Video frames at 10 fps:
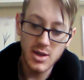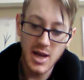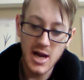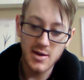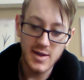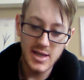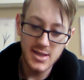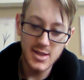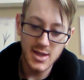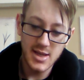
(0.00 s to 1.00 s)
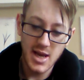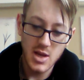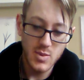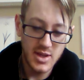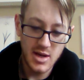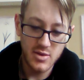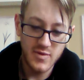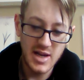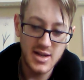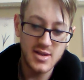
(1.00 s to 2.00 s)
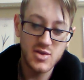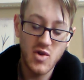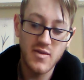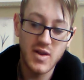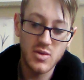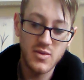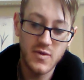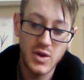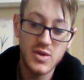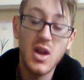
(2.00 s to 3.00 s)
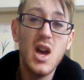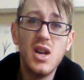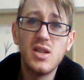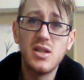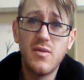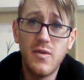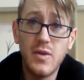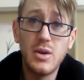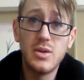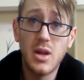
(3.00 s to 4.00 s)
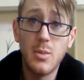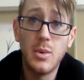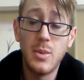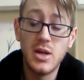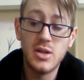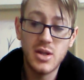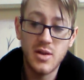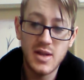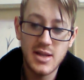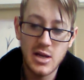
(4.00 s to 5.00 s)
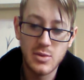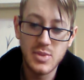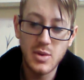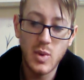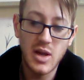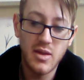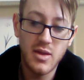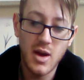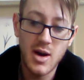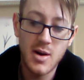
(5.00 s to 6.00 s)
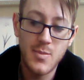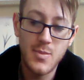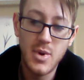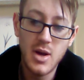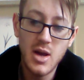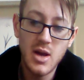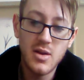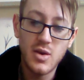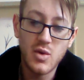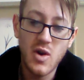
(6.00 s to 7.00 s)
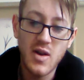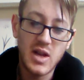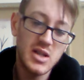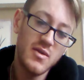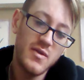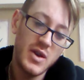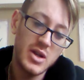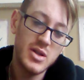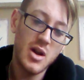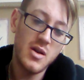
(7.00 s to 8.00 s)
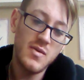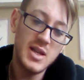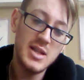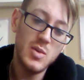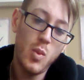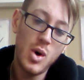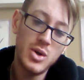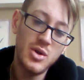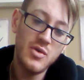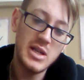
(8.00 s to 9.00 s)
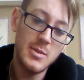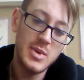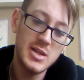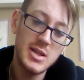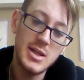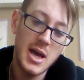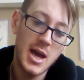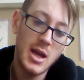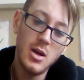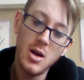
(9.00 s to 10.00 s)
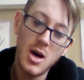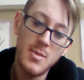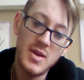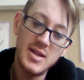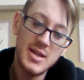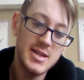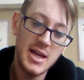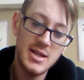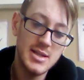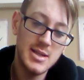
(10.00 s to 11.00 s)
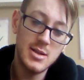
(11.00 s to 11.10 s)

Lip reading: calories a day without the relentless craving of foods. So it's a food supplement, so this helps with your cravings for foods. And this is 1 to 3 tablets a day, and this container